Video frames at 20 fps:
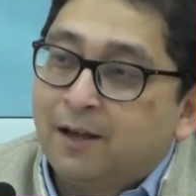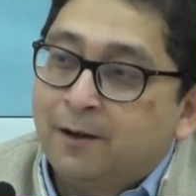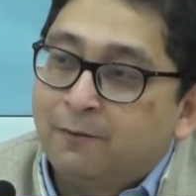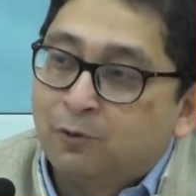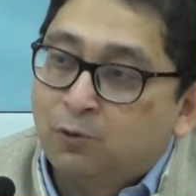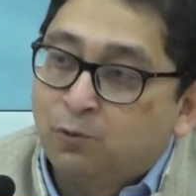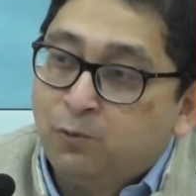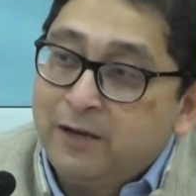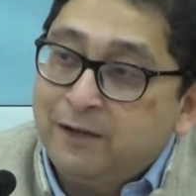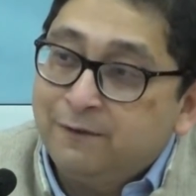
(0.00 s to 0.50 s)

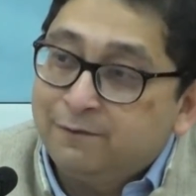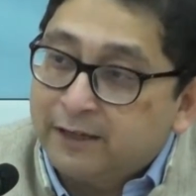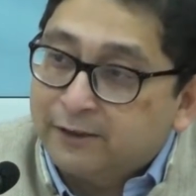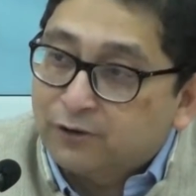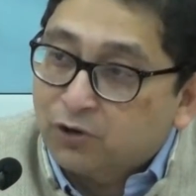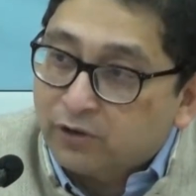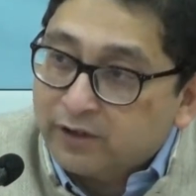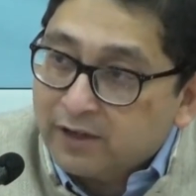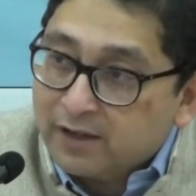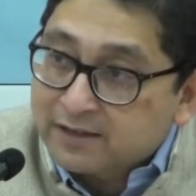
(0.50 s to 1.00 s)
in Queen
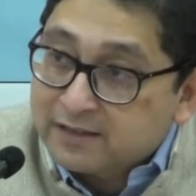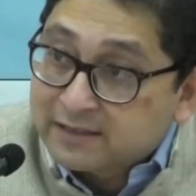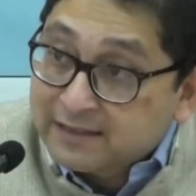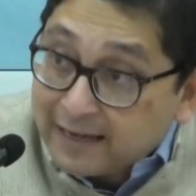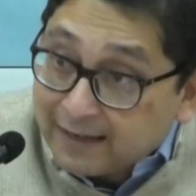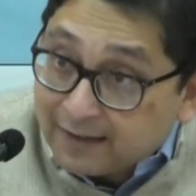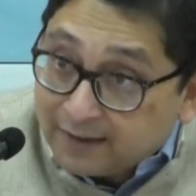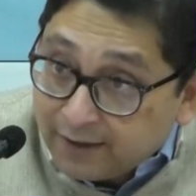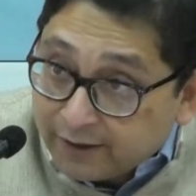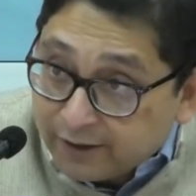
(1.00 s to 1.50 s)
Victoria's
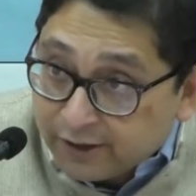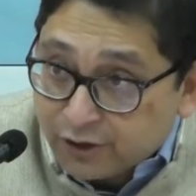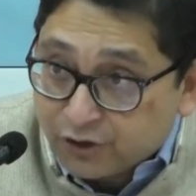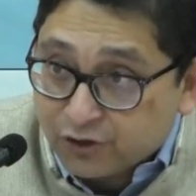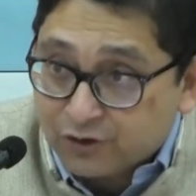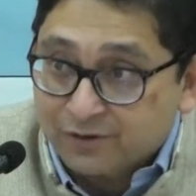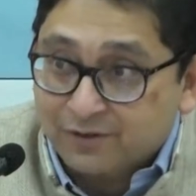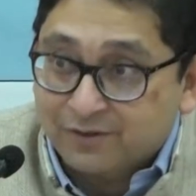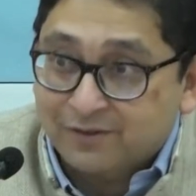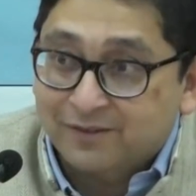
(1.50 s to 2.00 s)

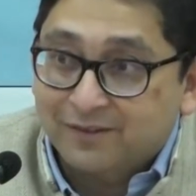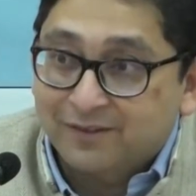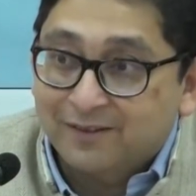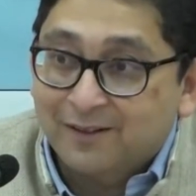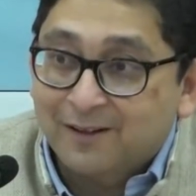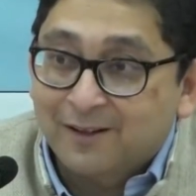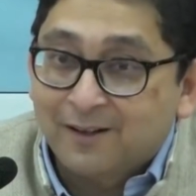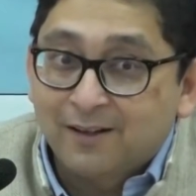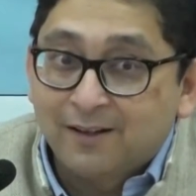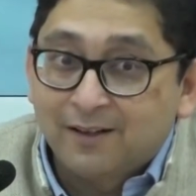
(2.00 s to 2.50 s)
declaration,
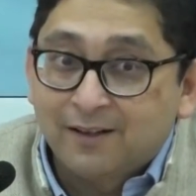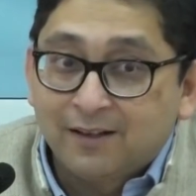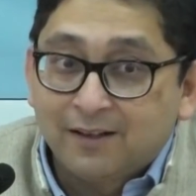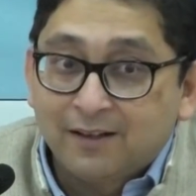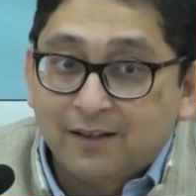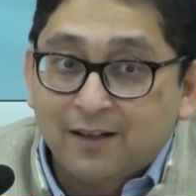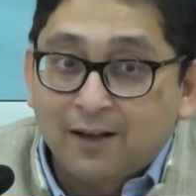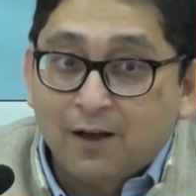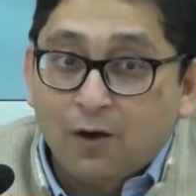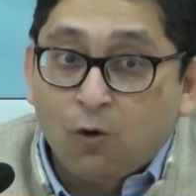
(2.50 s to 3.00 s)

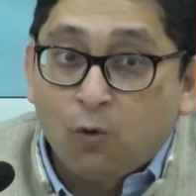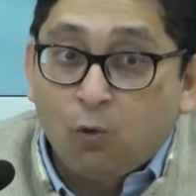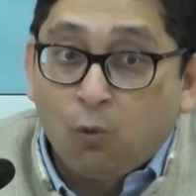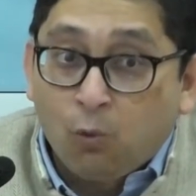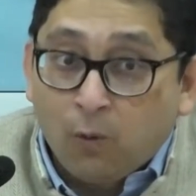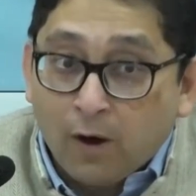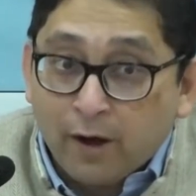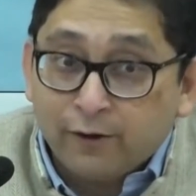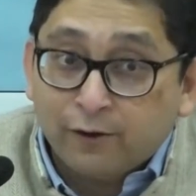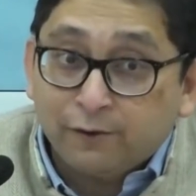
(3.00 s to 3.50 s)

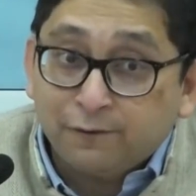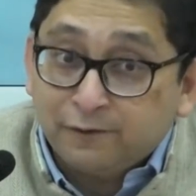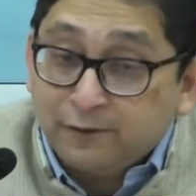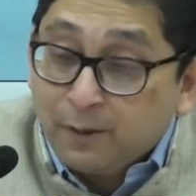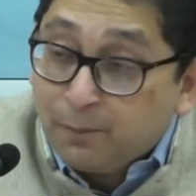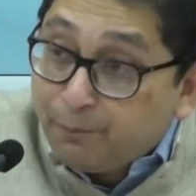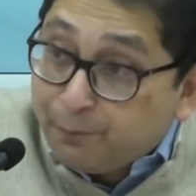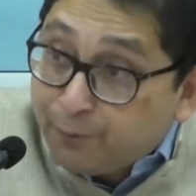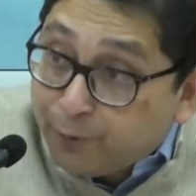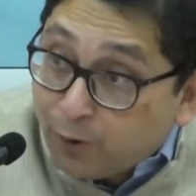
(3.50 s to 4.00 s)
one of
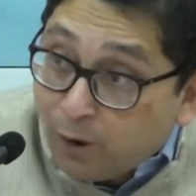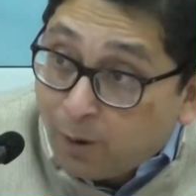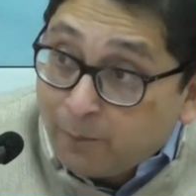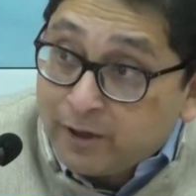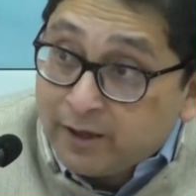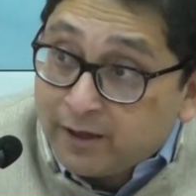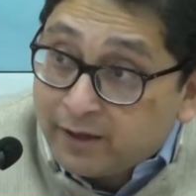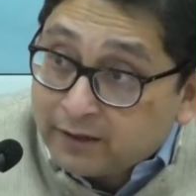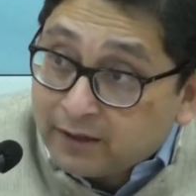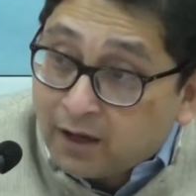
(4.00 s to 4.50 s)
the
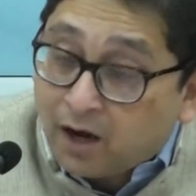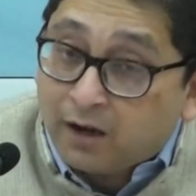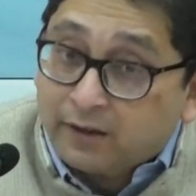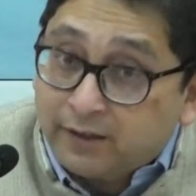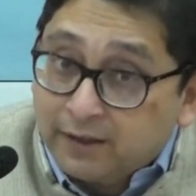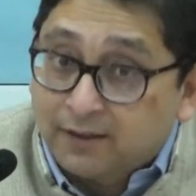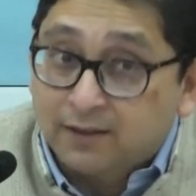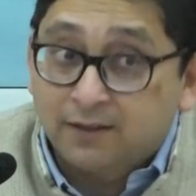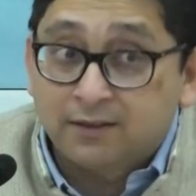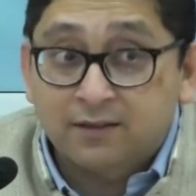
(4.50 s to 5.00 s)
prominent
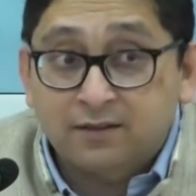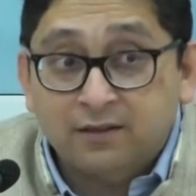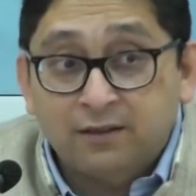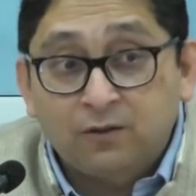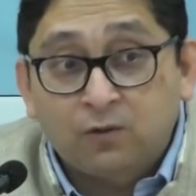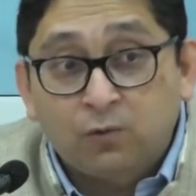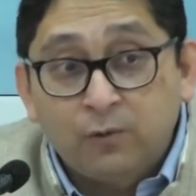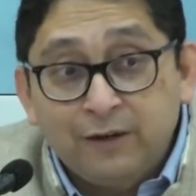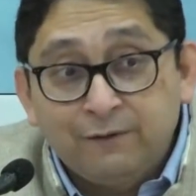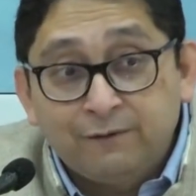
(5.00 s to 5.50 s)
articles
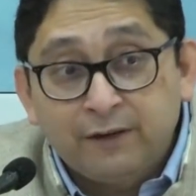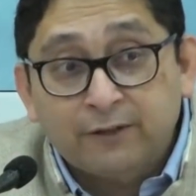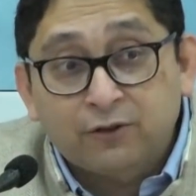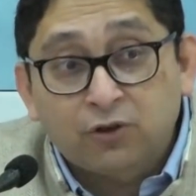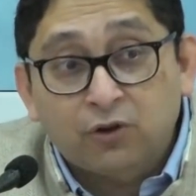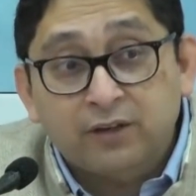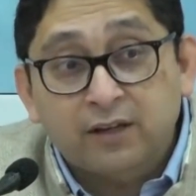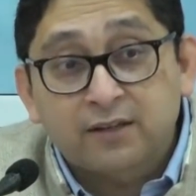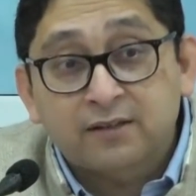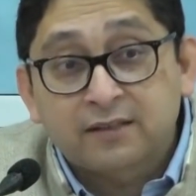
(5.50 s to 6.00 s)
in Queen
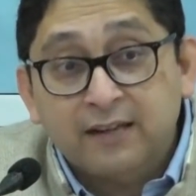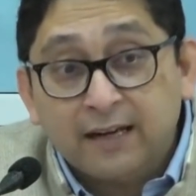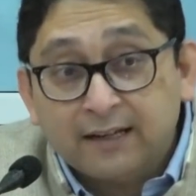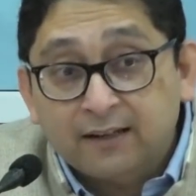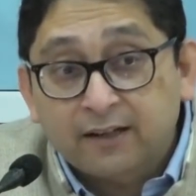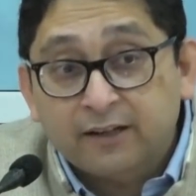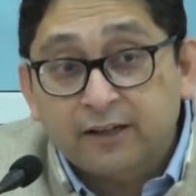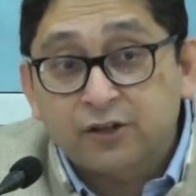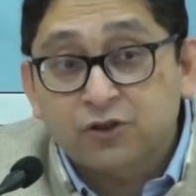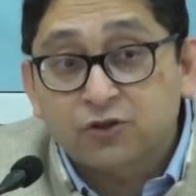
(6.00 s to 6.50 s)
Victoria's
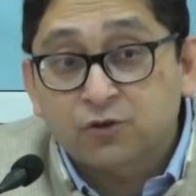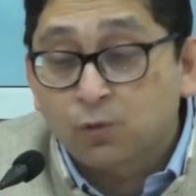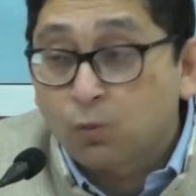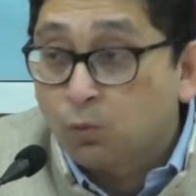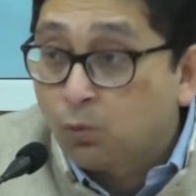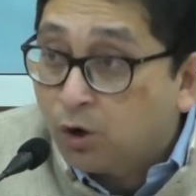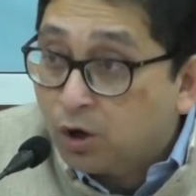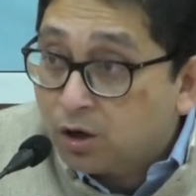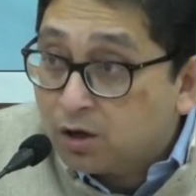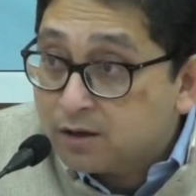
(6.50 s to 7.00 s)

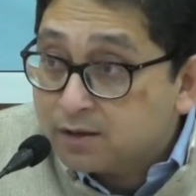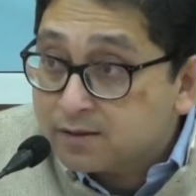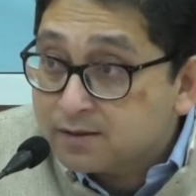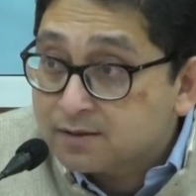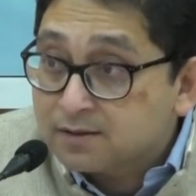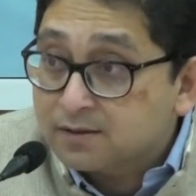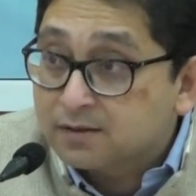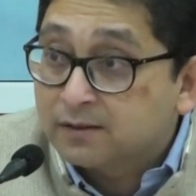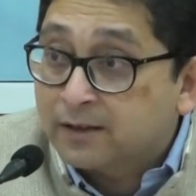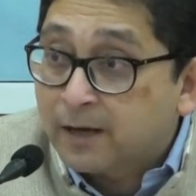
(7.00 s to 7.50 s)
declaration
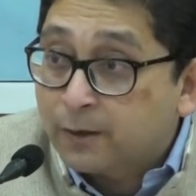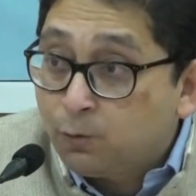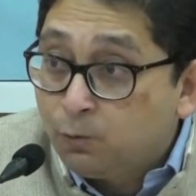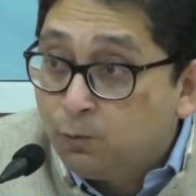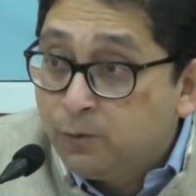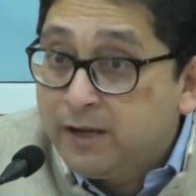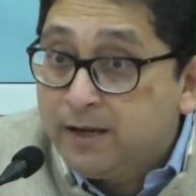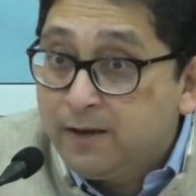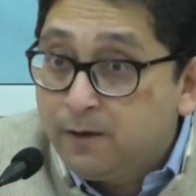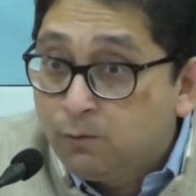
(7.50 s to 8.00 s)
was
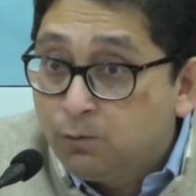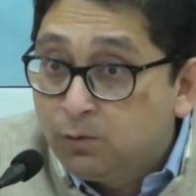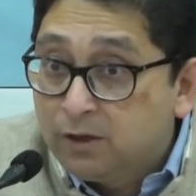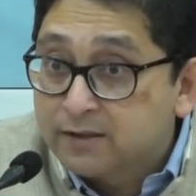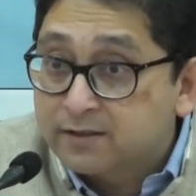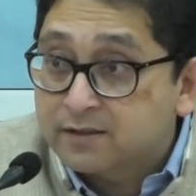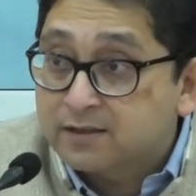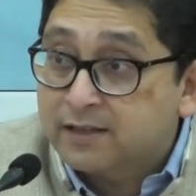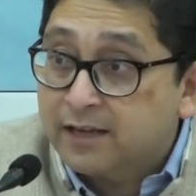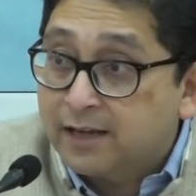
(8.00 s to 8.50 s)
that we
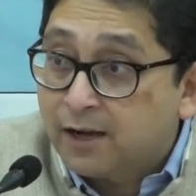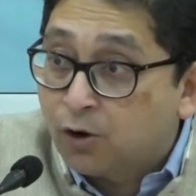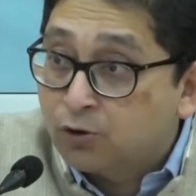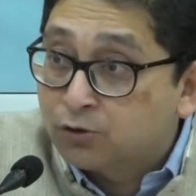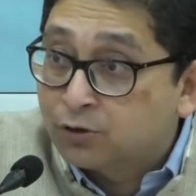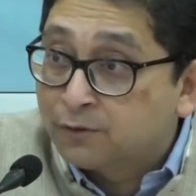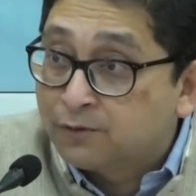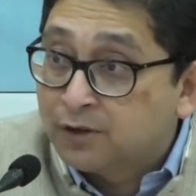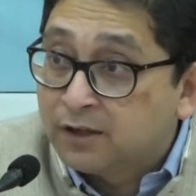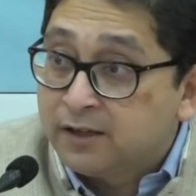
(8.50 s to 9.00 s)
will stay
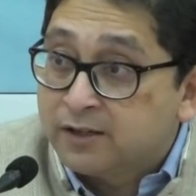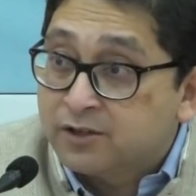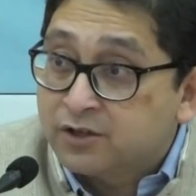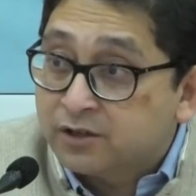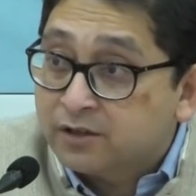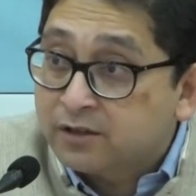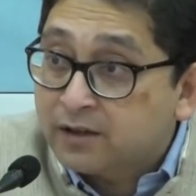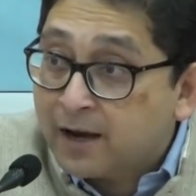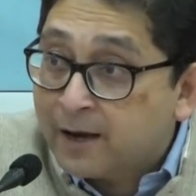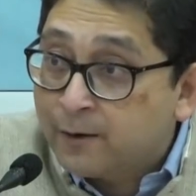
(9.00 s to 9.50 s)
out of
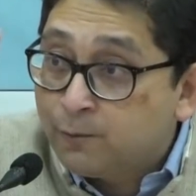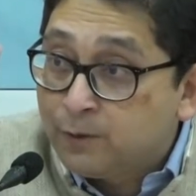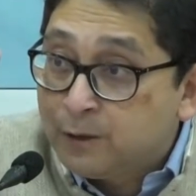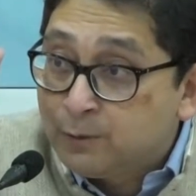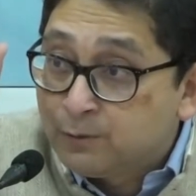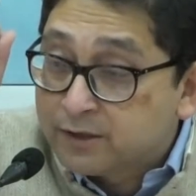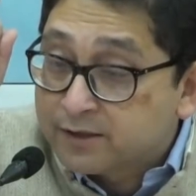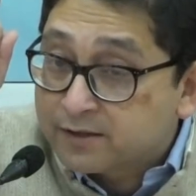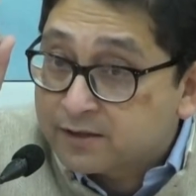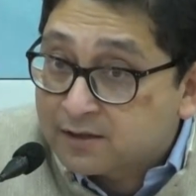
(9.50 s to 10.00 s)
religion and
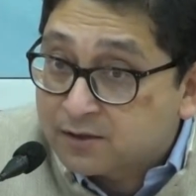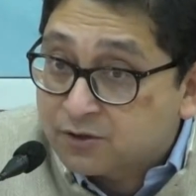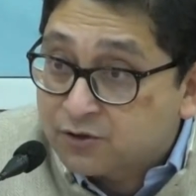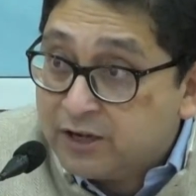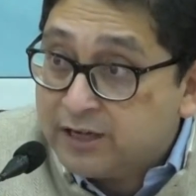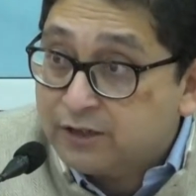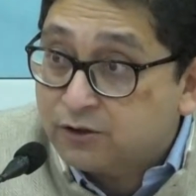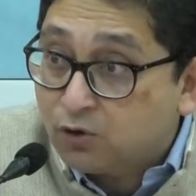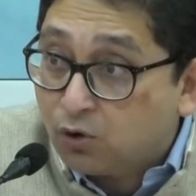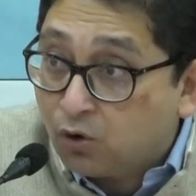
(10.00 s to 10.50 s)
we will
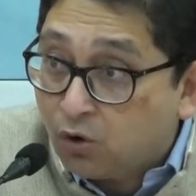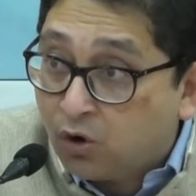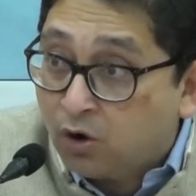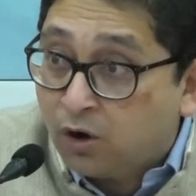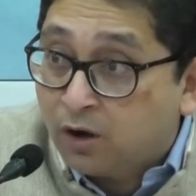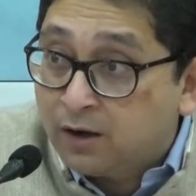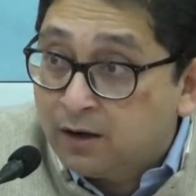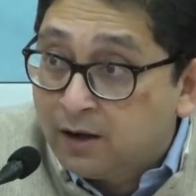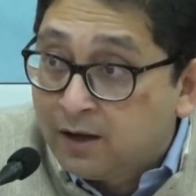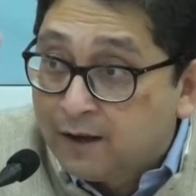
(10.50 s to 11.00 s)
treat
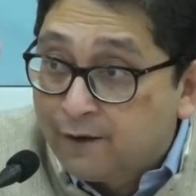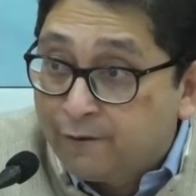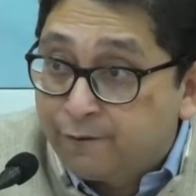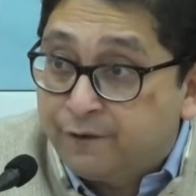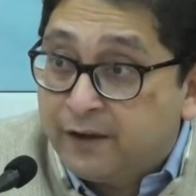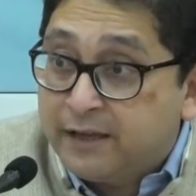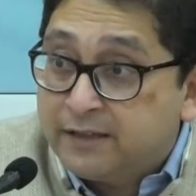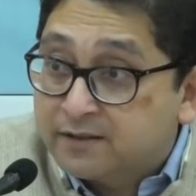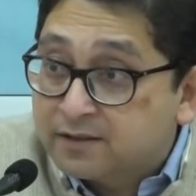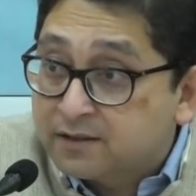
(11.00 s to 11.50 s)
all
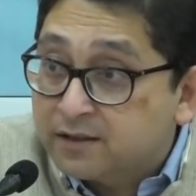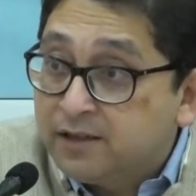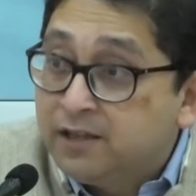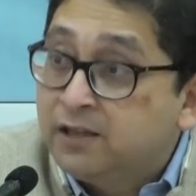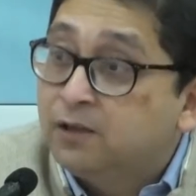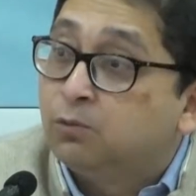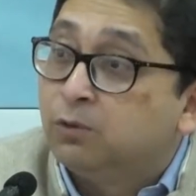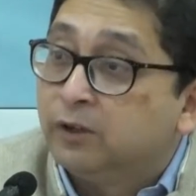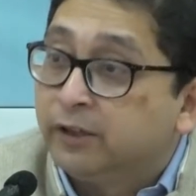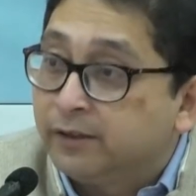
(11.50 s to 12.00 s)
faiths
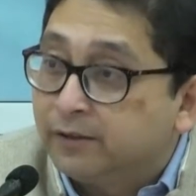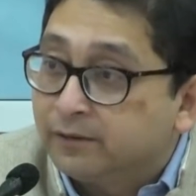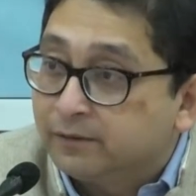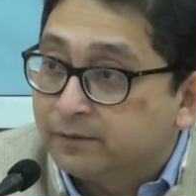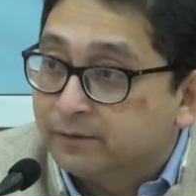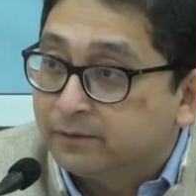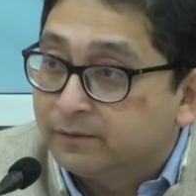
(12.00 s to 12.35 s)
equally.